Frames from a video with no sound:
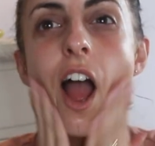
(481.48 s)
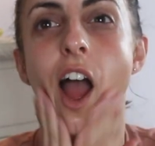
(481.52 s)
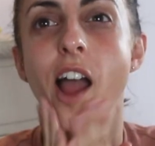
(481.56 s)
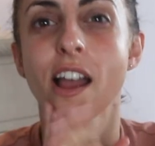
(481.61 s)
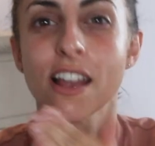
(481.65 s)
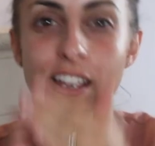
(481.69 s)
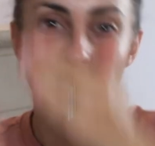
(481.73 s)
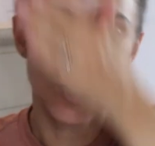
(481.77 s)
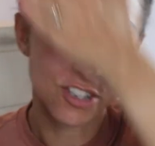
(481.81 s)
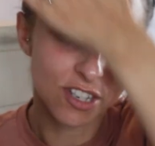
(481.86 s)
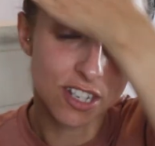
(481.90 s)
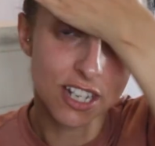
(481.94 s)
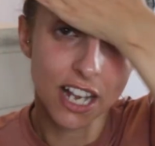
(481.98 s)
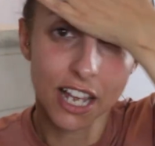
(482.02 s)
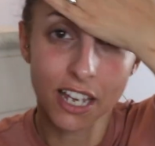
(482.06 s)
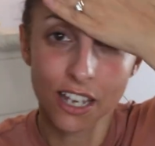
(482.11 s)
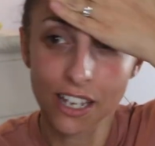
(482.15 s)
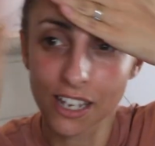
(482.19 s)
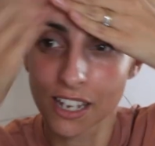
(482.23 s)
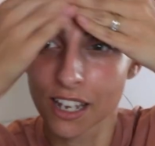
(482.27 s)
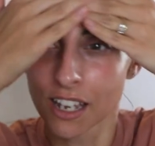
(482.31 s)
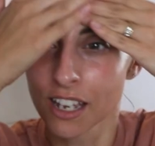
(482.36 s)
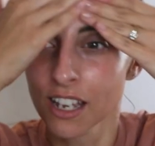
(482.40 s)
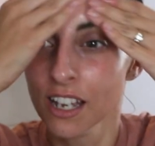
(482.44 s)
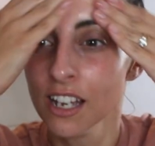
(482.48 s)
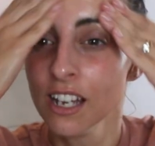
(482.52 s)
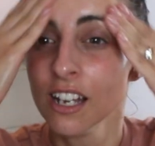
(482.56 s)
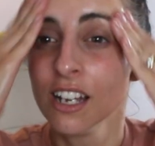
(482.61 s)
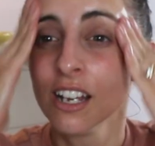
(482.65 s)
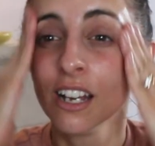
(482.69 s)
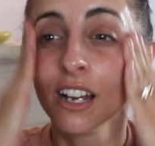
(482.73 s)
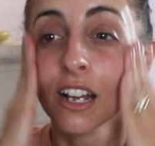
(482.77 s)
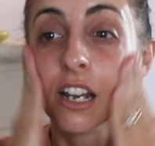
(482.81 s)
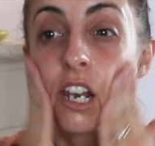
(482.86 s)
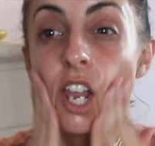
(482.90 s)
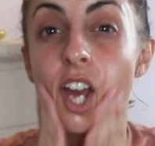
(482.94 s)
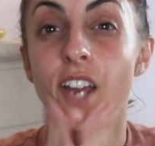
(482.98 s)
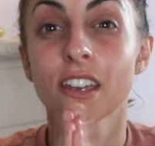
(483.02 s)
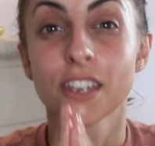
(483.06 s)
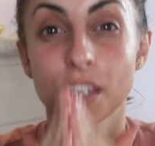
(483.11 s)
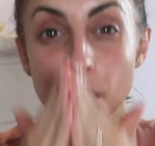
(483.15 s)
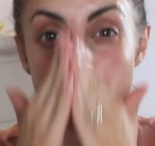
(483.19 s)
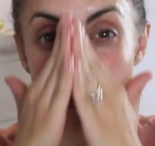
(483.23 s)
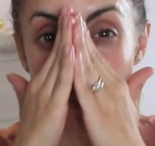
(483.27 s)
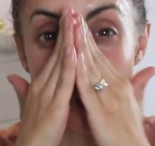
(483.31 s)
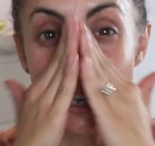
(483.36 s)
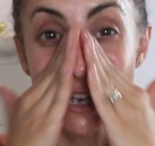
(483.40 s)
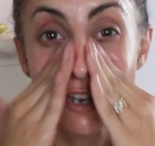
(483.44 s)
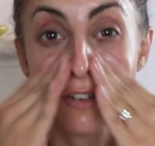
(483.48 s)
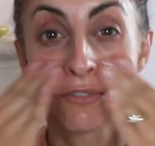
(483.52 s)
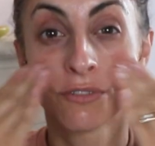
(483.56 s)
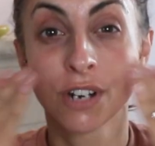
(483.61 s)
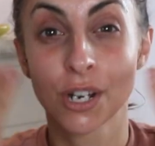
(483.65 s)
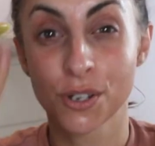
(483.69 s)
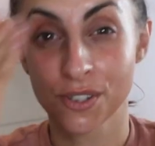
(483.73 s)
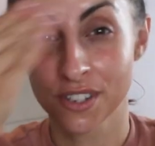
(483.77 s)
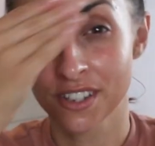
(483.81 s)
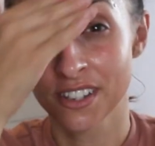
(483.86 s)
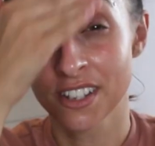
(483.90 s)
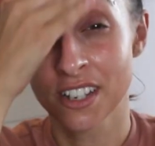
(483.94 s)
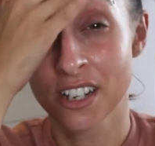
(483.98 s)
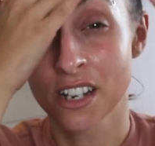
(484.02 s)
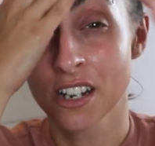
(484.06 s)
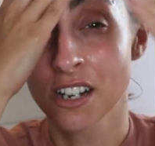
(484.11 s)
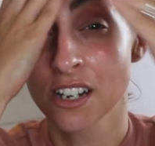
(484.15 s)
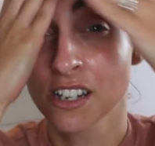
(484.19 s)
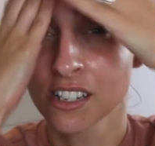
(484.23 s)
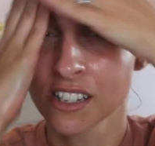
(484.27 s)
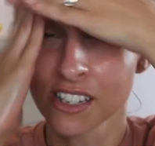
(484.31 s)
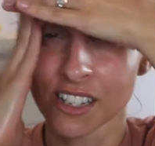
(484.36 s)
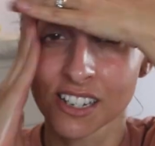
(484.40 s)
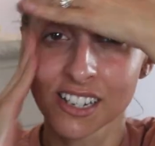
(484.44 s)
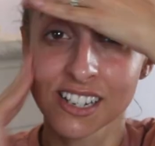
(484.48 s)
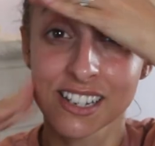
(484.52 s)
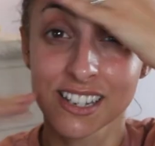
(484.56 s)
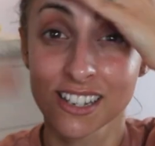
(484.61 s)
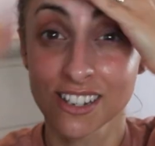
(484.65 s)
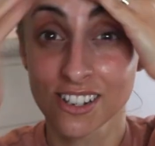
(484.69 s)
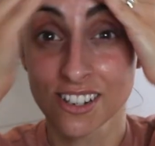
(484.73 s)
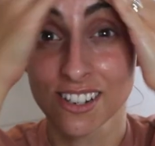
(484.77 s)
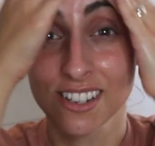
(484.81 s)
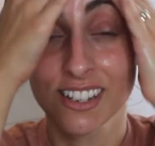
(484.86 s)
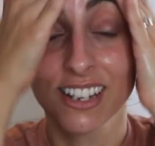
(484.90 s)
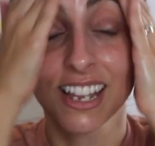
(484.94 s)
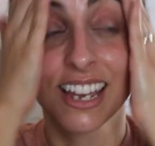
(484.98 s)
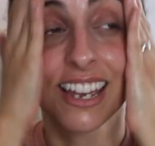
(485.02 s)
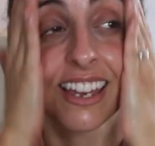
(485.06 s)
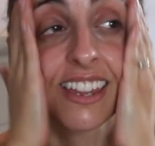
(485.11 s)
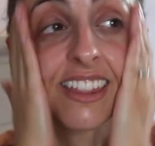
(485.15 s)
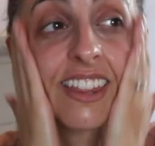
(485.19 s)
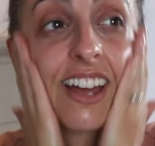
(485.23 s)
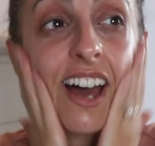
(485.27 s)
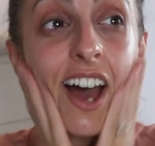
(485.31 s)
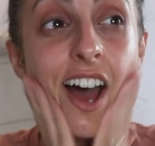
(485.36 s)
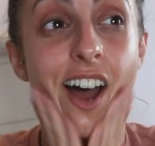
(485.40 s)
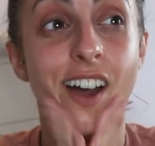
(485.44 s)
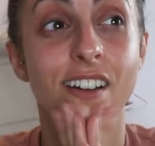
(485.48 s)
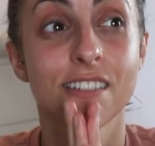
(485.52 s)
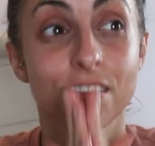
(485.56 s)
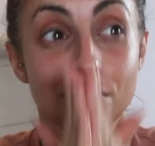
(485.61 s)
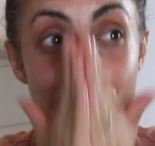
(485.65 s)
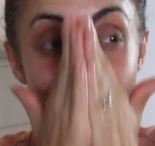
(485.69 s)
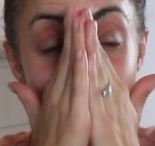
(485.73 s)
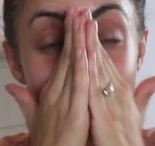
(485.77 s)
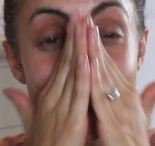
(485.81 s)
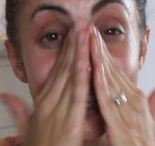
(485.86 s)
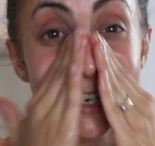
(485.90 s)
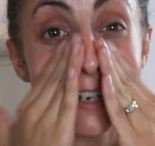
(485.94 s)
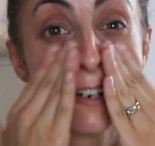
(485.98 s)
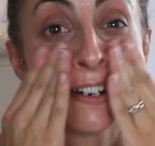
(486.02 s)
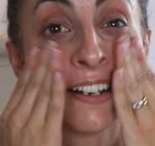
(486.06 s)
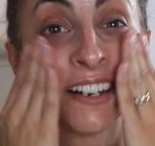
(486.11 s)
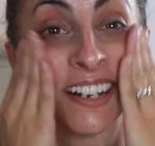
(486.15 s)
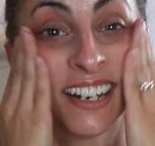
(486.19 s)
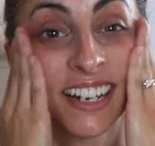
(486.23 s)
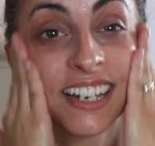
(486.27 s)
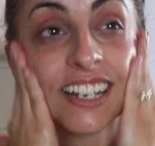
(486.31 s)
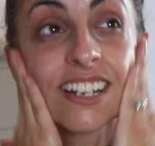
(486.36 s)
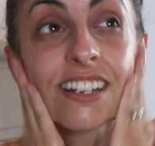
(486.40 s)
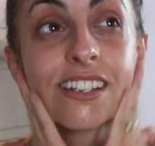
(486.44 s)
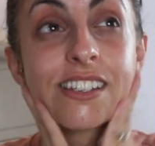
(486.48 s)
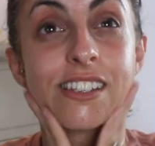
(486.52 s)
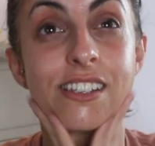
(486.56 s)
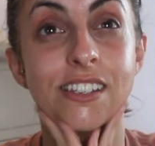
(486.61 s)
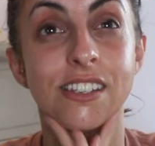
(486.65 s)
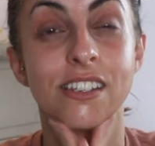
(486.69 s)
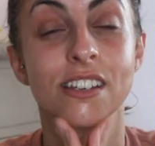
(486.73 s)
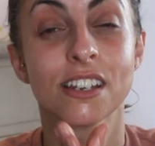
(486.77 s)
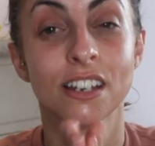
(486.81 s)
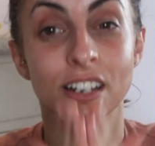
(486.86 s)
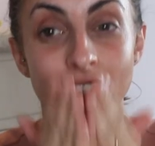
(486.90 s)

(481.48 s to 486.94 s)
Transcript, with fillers: it's just like a, like you pick a rose in the garden. It's just like that. It's really nice.